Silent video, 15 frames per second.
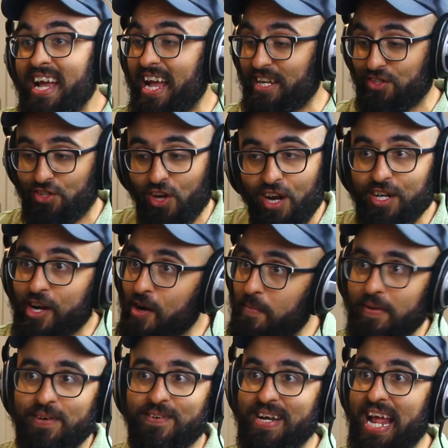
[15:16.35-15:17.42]
And John
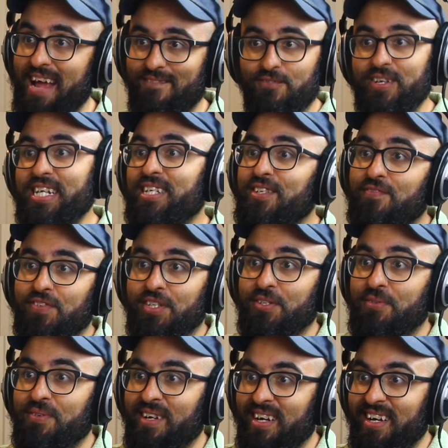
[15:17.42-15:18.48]
Carpenter in every
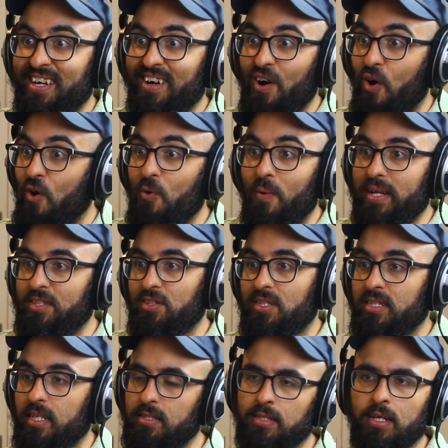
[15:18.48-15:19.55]
interview always
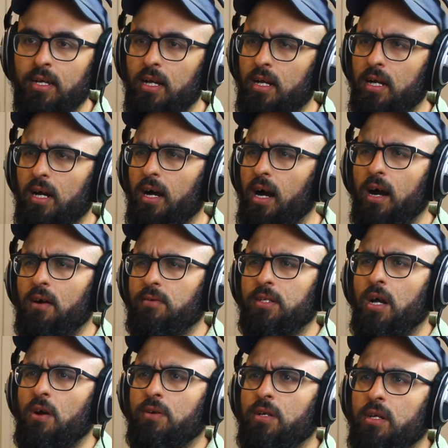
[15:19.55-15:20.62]
just says, oh,
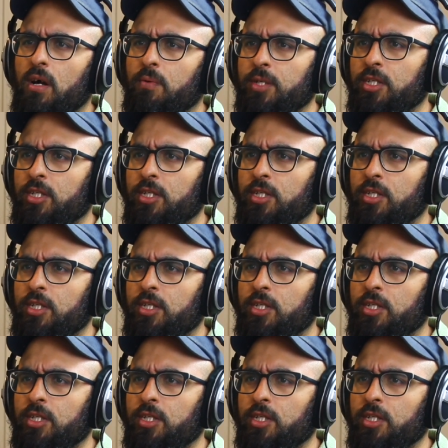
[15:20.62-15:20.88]
no.